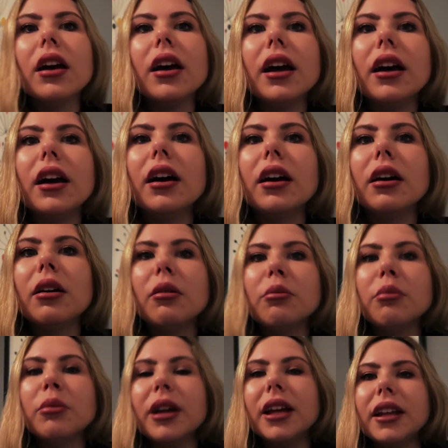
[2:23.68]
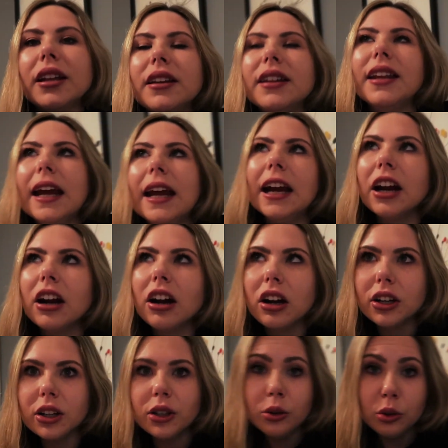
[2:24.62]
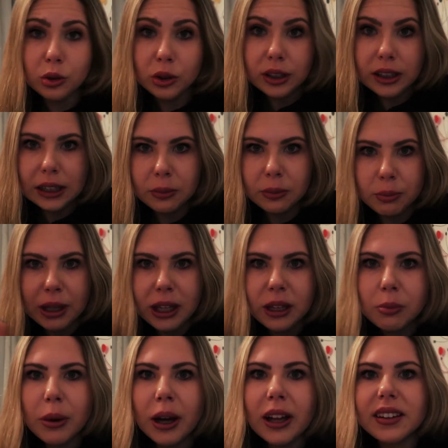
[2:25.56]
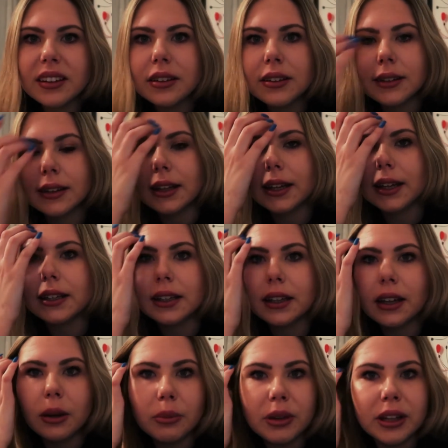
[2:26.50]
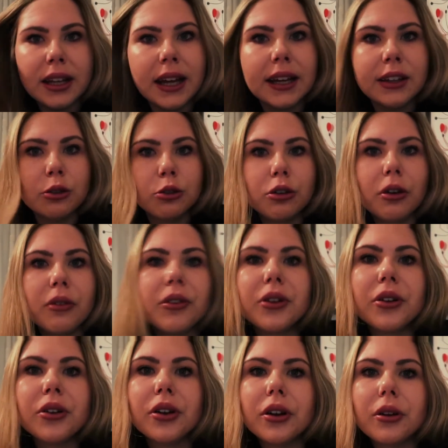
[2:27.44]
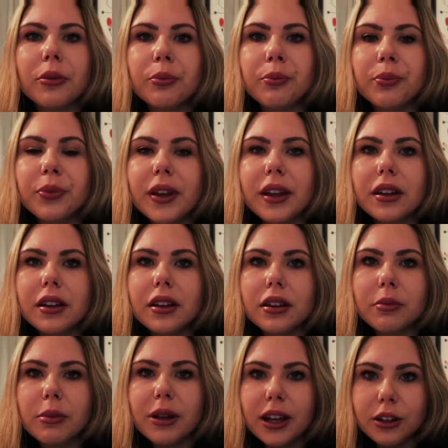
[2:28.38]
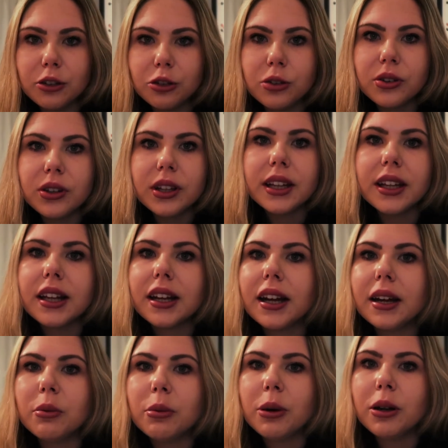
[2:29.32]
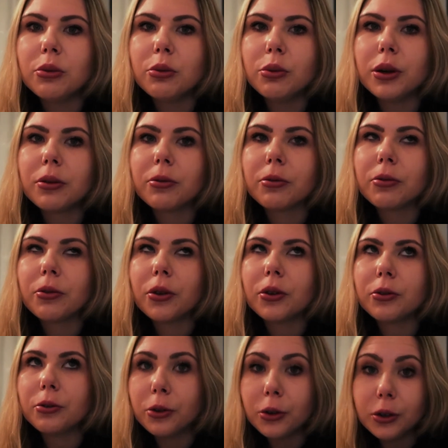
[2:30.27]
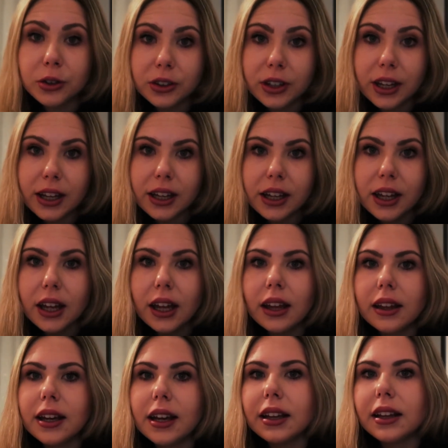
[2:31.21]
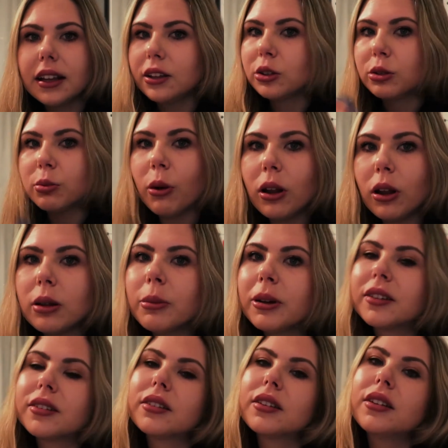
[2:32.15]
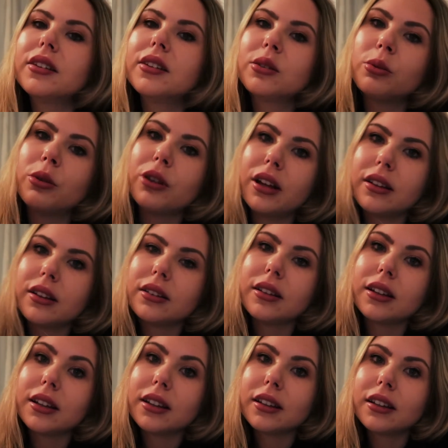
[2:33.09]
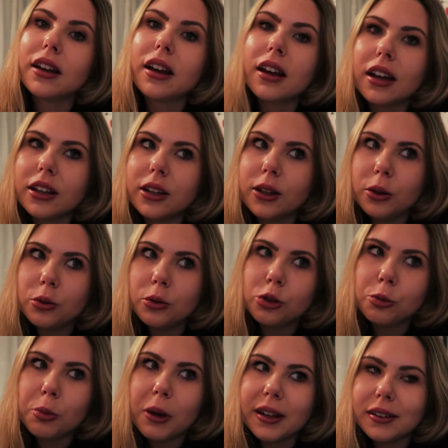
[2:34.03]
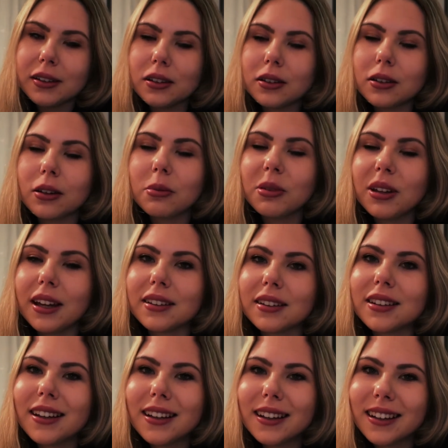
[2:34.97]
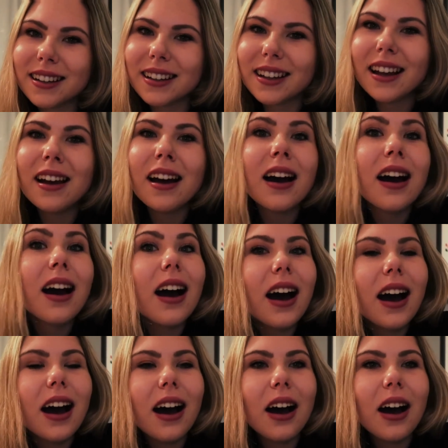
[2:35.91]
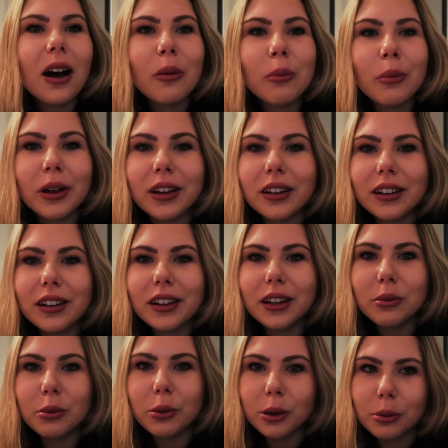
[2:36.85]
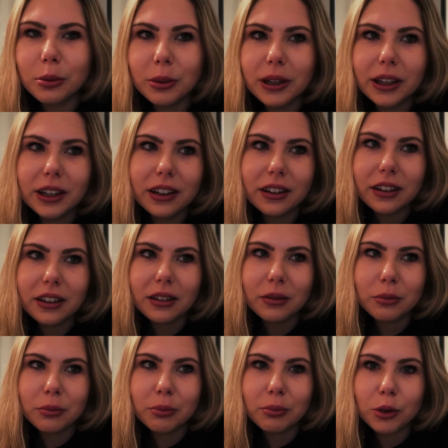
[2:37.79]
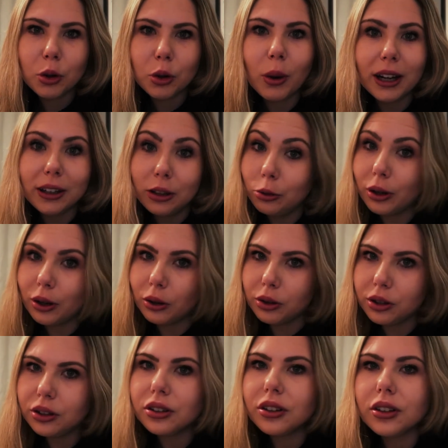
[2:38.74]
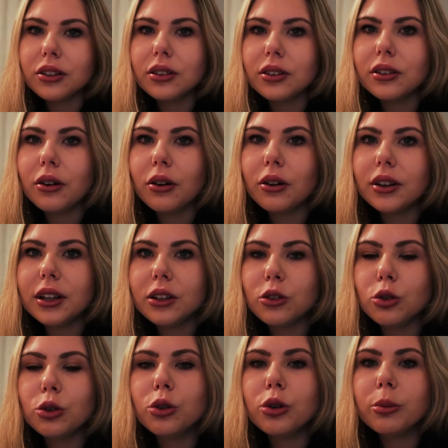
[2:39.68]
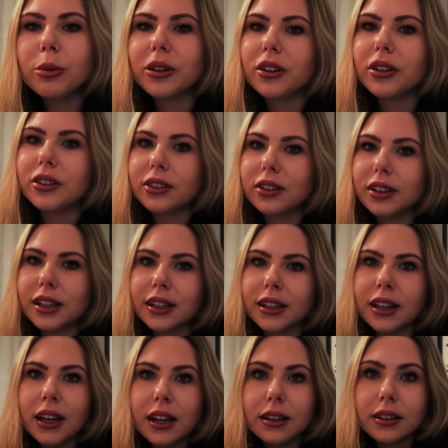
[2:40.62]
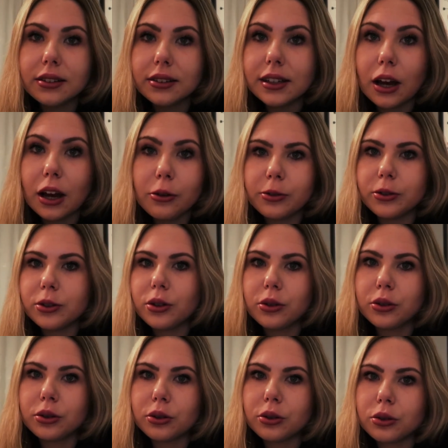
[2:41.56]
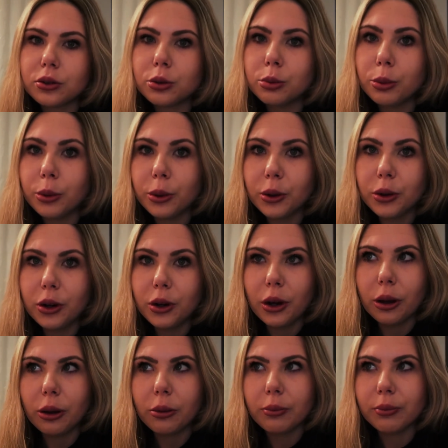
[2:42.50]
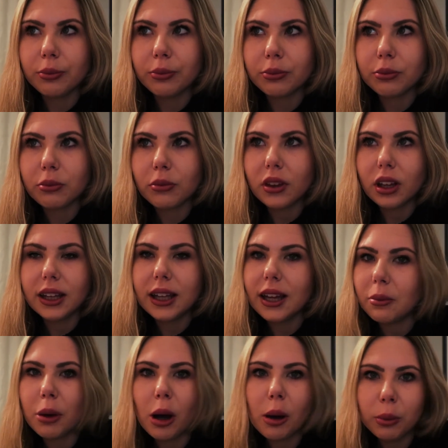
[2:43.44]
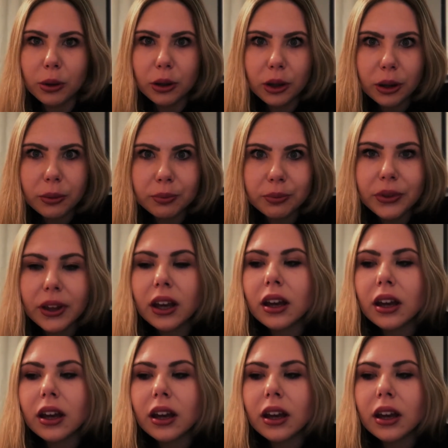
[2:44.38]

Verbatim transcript: Um, and they are using like big buses like um, the nice travel um, um, agency that I went with on the first day they had like smaller buses and this one has like huge buses so I'm guessing um, it will be um, quite crowded on that tour because like the south is also super yeah, Papua.